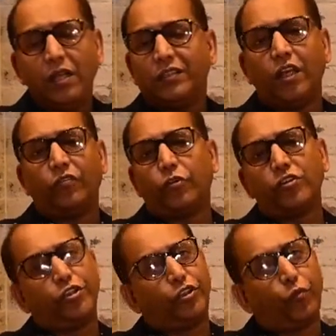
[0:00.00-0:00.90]
then of
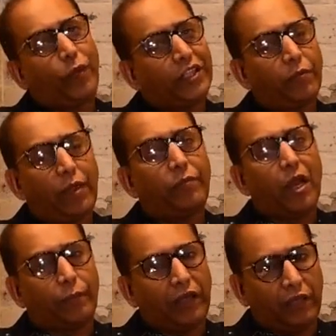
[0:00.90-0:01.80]
course you should wake the baby
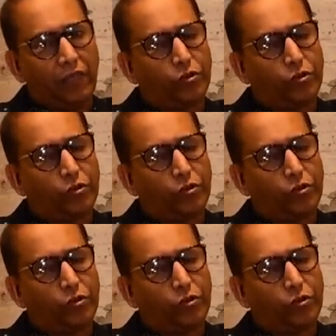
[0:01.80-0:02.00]
up and give.